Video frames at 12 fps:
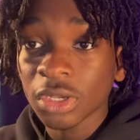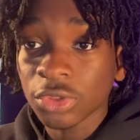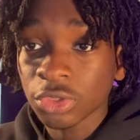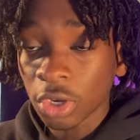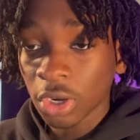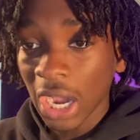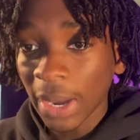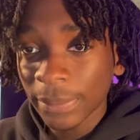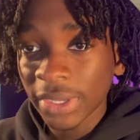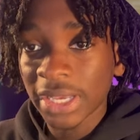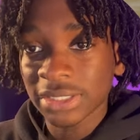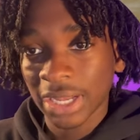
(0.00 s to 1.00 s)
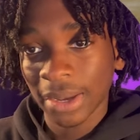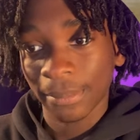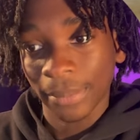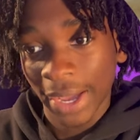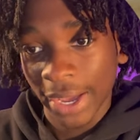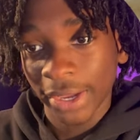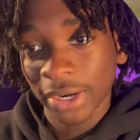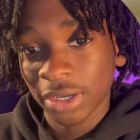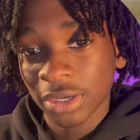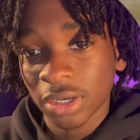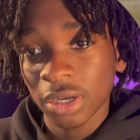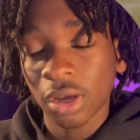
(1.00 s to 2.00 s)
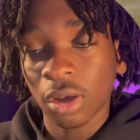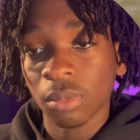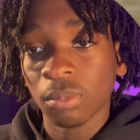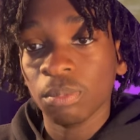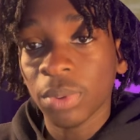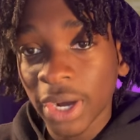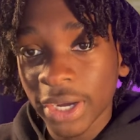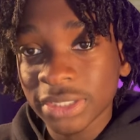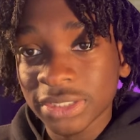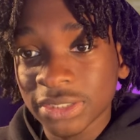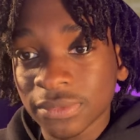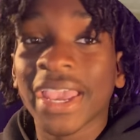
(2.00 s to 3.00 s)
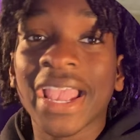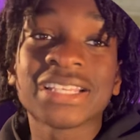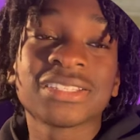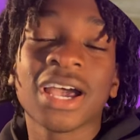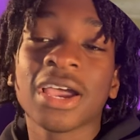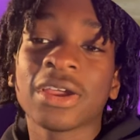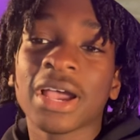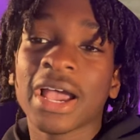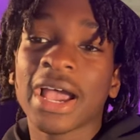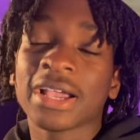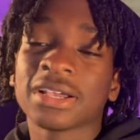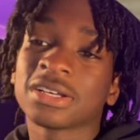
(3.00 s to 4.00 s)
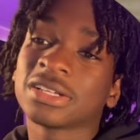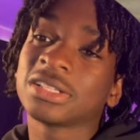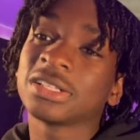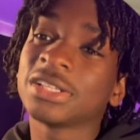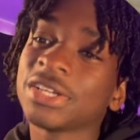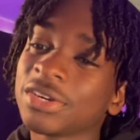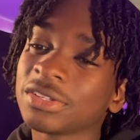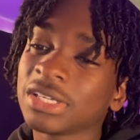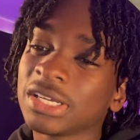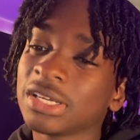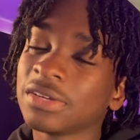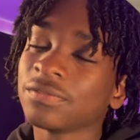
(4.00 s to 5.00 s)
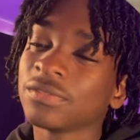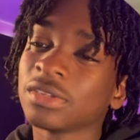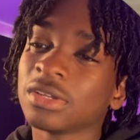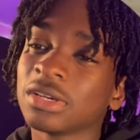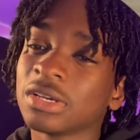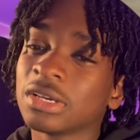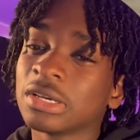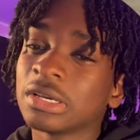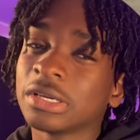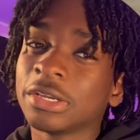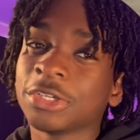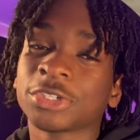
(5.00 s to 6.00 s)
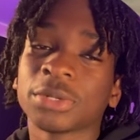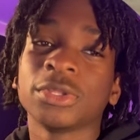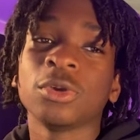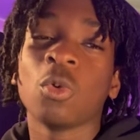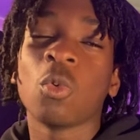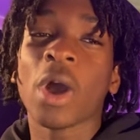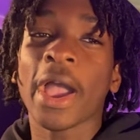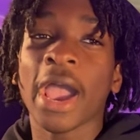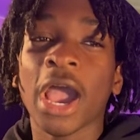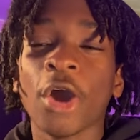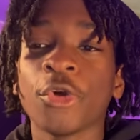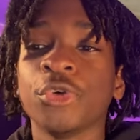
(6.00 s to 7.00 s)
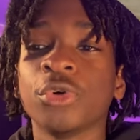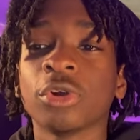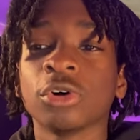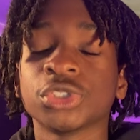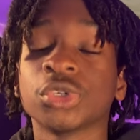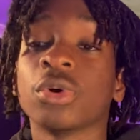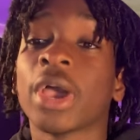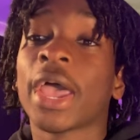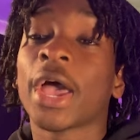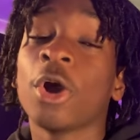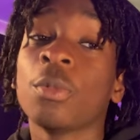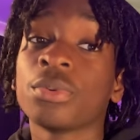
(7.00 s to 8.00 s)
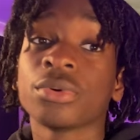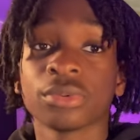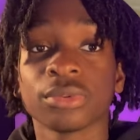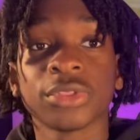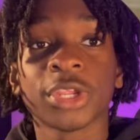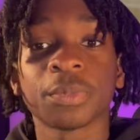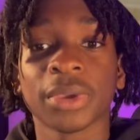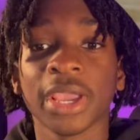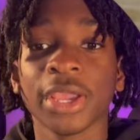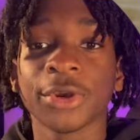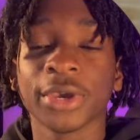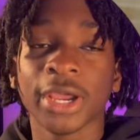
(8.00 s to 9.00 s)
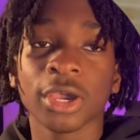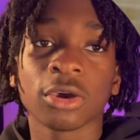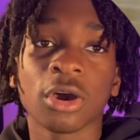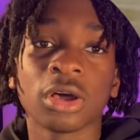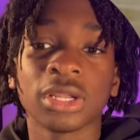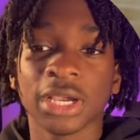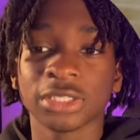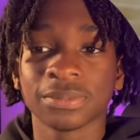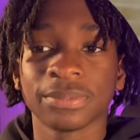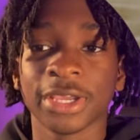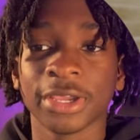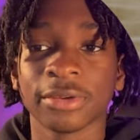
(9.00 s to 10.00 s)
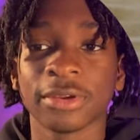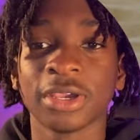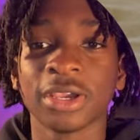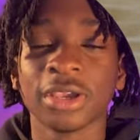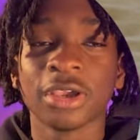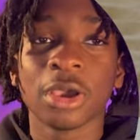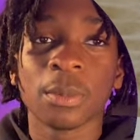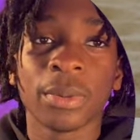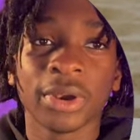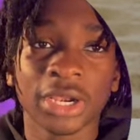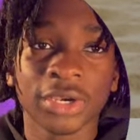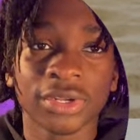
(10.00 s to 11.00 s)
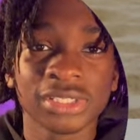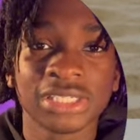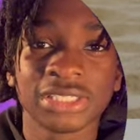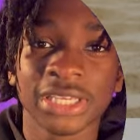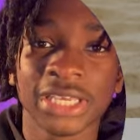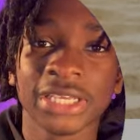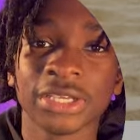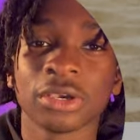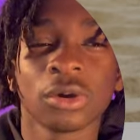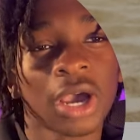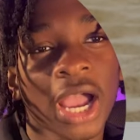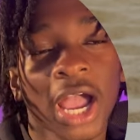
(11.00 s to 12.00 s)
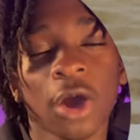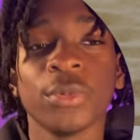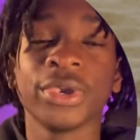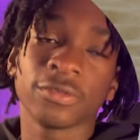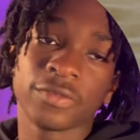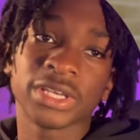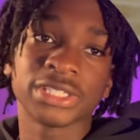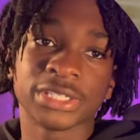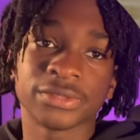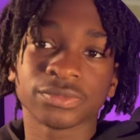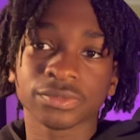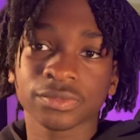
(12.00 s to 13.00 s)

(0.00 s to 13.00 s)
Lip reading: the copy is not bad, but it's not clearly descripting how you could also help their pain. You're kind of calling out the pain, but not directly saying how we could fix it.